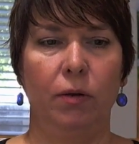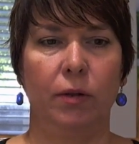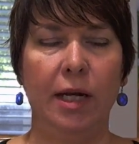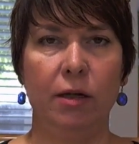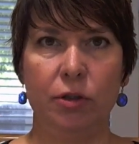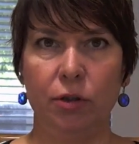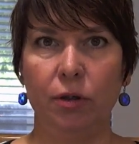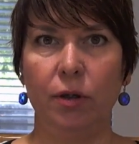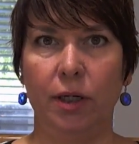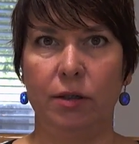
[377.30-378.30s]

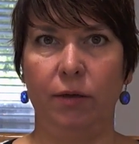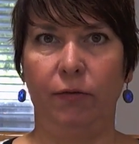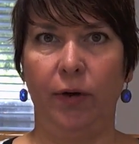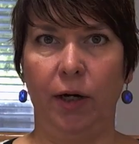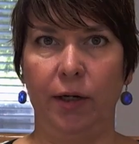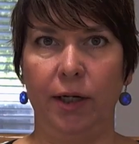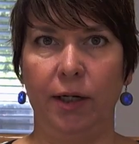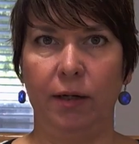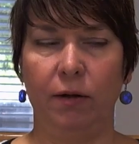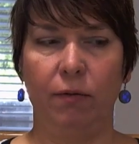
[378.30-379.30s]
Cancer is a
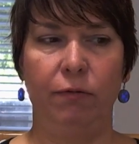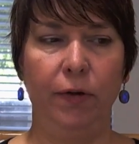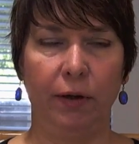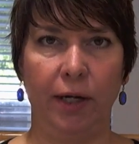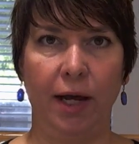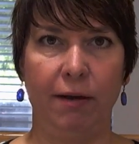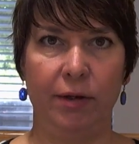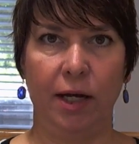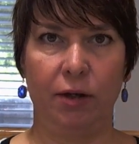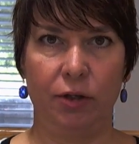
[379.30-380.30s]
very, very
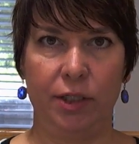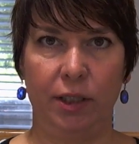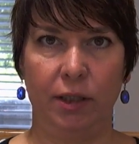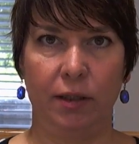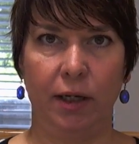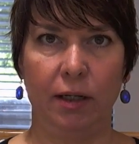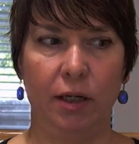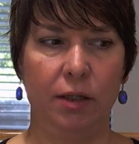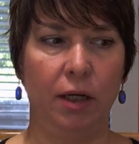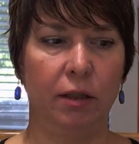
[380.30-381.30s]
heavy energy, and
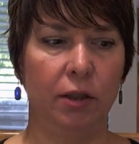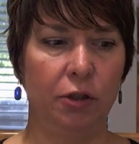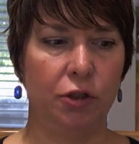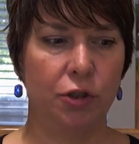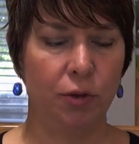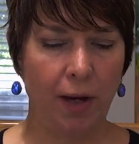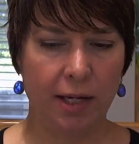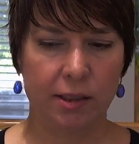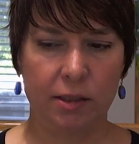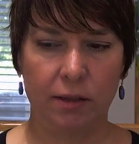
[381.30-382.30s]
the
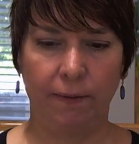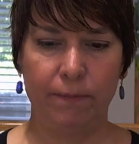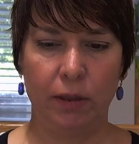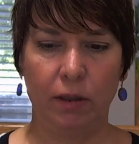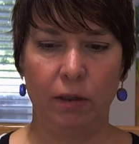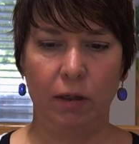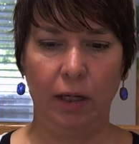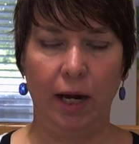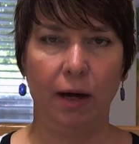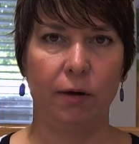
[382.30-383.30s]
stress
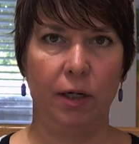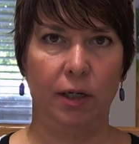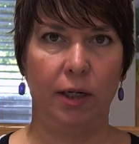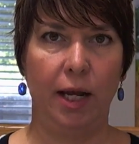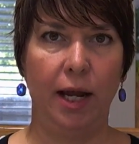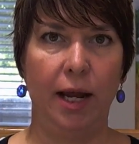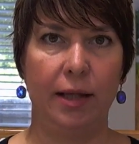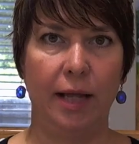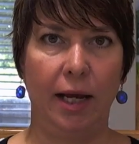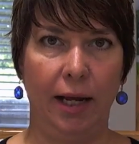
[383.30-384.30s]
inherent in
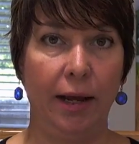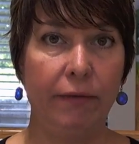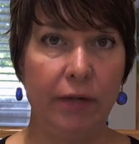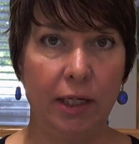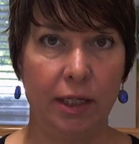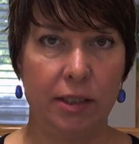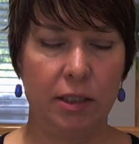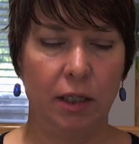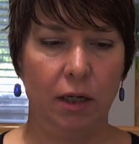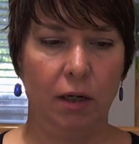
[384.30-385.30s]
that
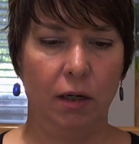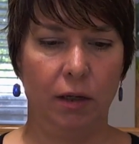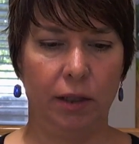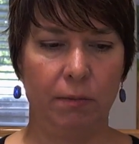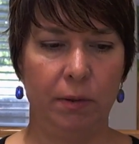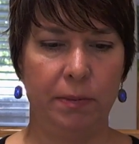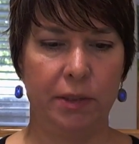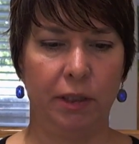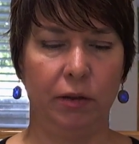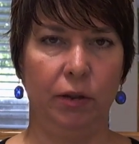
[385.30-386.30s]
heaviness can be
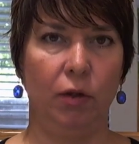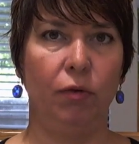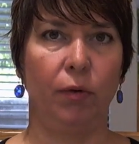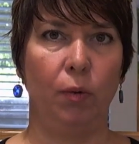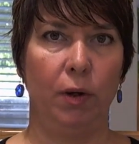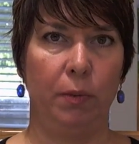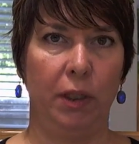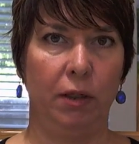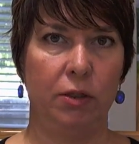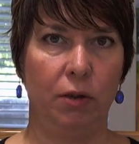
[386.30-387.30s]
particularly
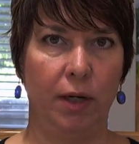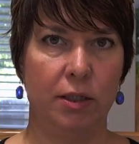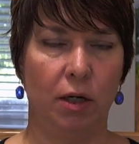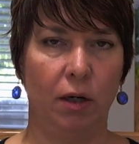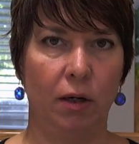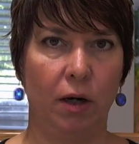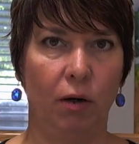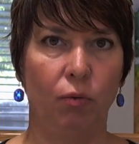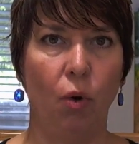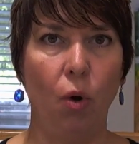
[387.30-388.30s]
overwhelming. And so as
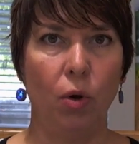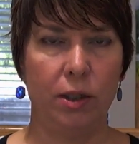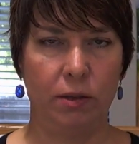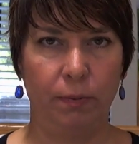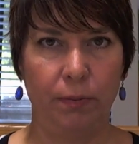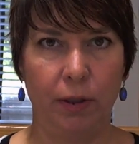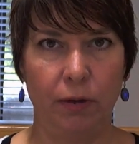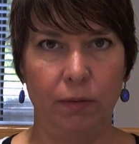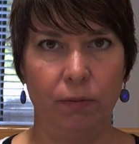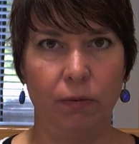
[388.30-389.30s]
our role as
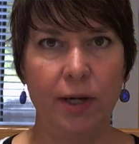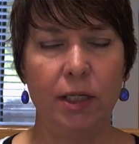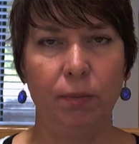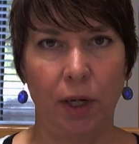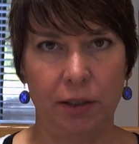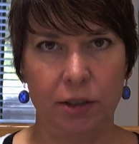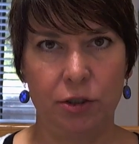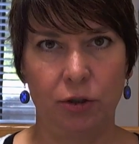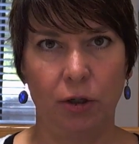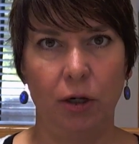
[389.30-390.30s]
the Reiki
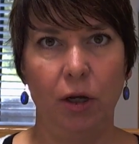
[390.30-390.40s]
practitioner,